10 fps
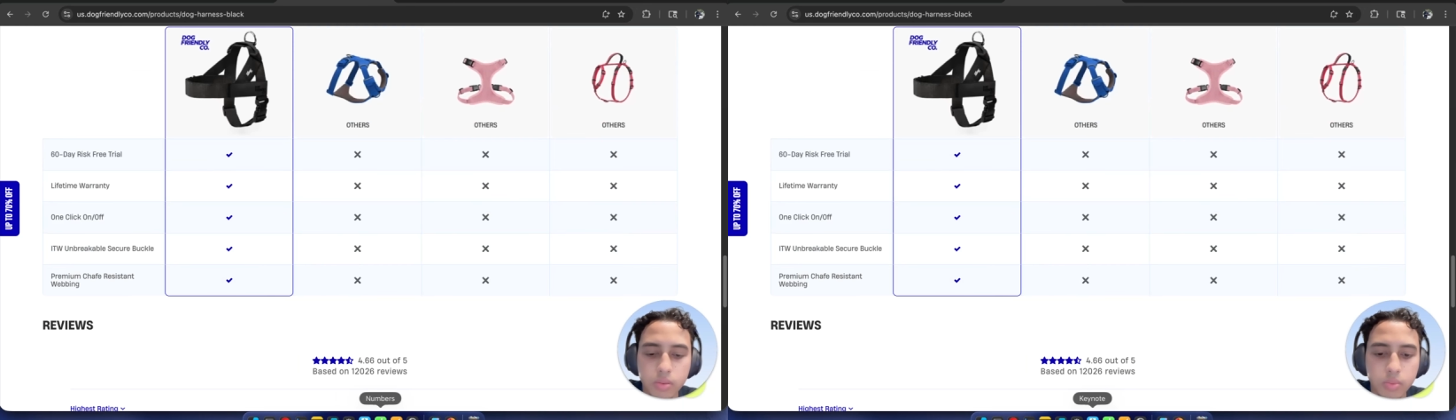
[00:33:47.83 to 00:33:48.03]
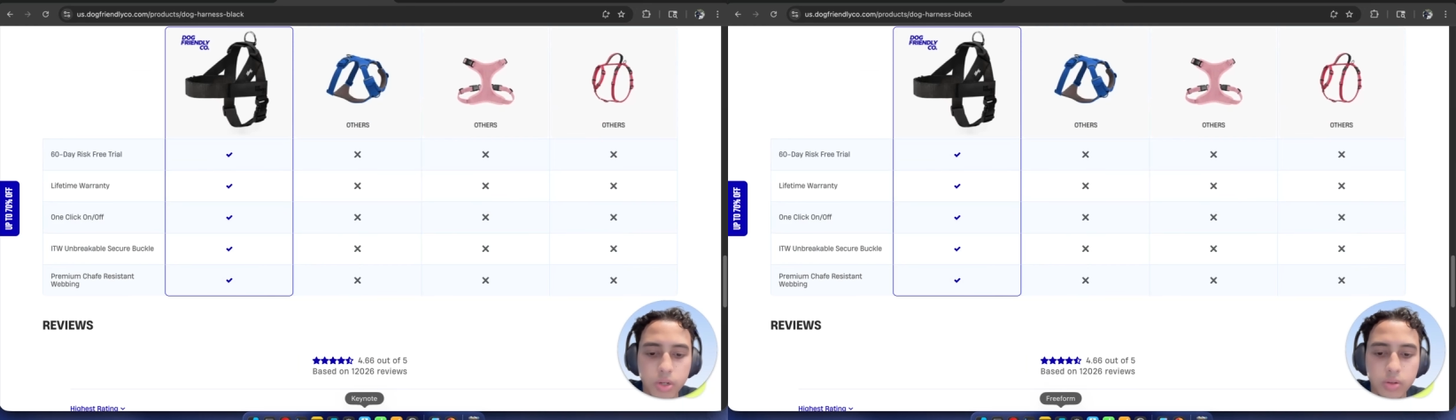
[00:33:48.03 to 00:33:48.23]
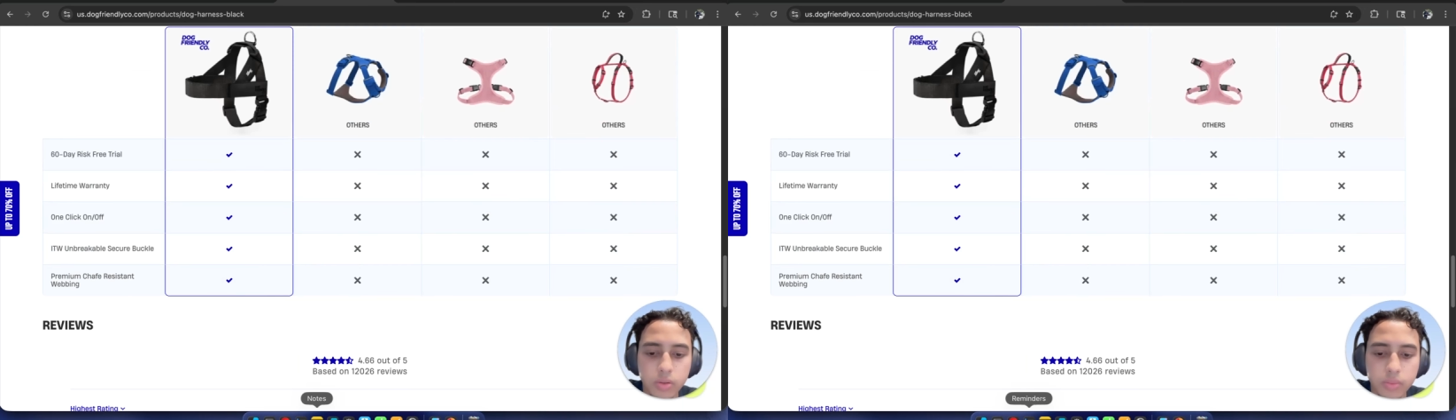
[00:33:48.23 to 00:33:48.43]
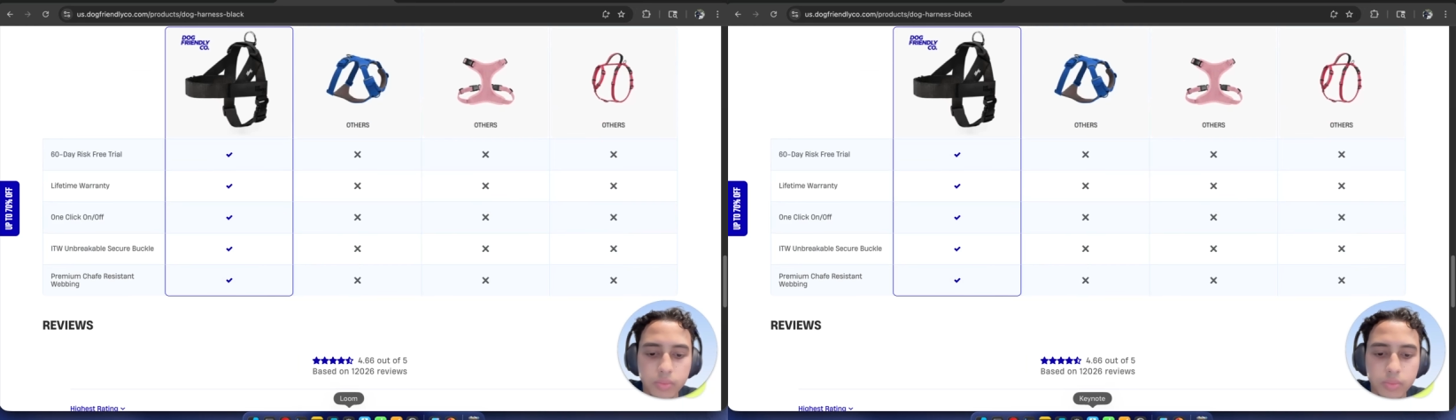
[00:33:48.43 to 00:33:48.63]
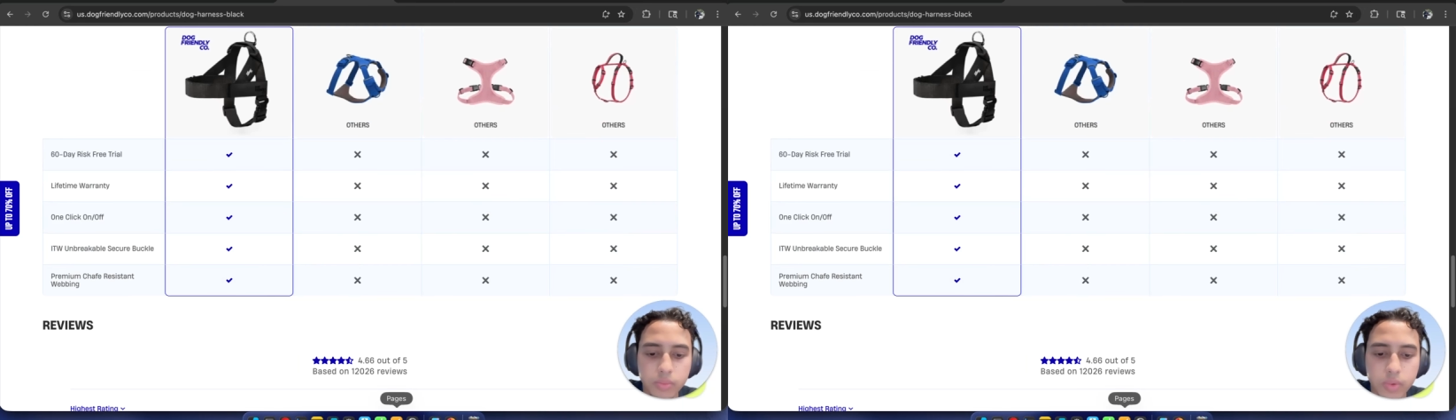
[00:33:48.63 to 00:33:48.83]
buckle.
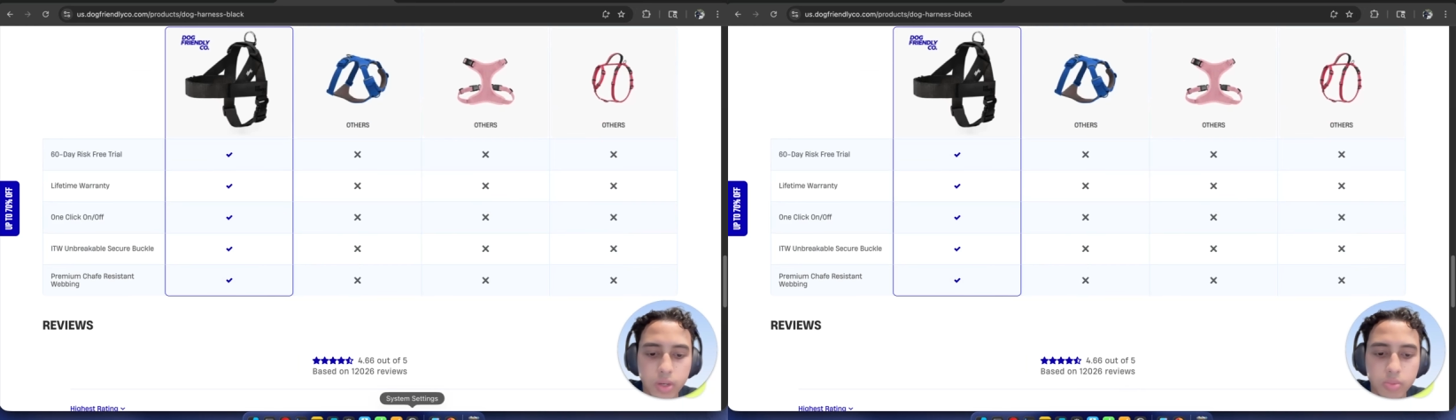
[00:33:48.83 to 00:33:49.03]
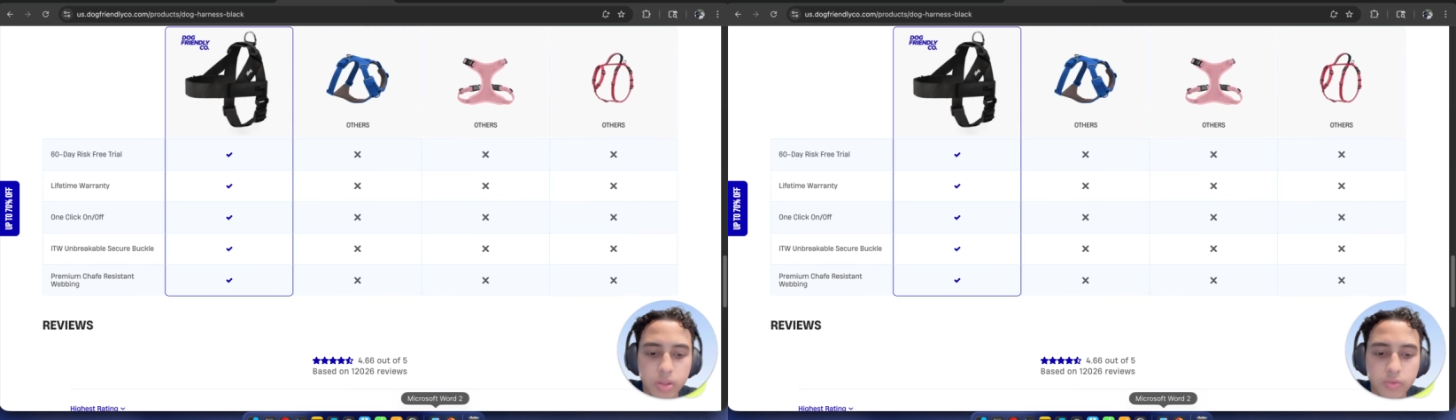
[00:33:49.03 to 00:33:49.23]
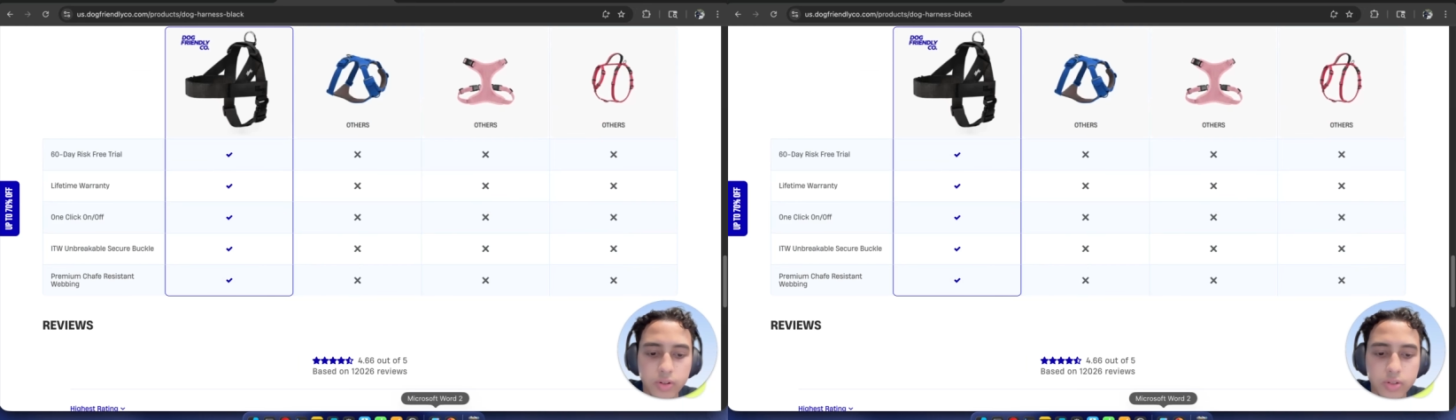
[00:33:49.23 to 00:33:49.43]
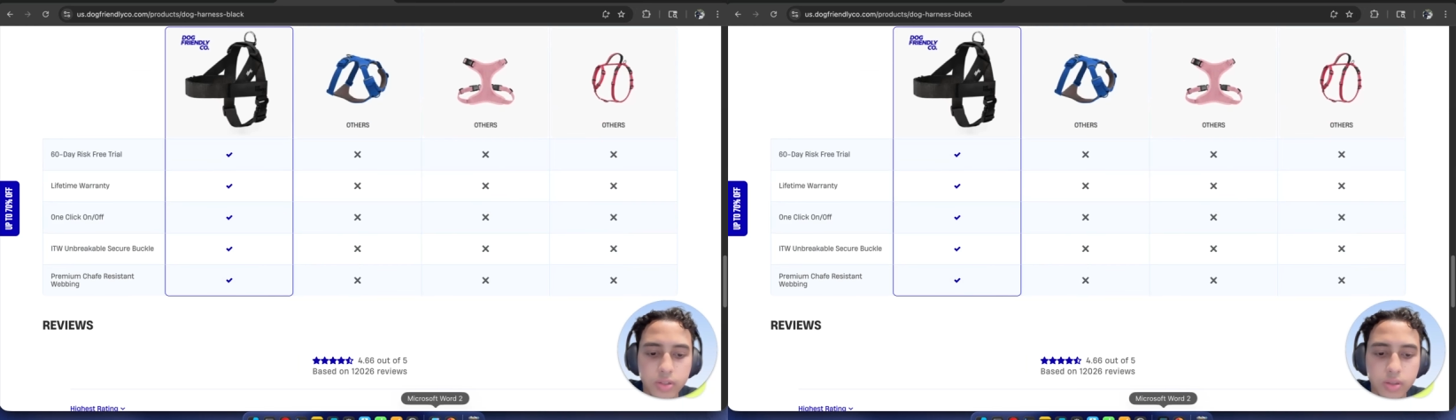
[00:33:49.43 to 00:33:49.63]
That would be the first thing.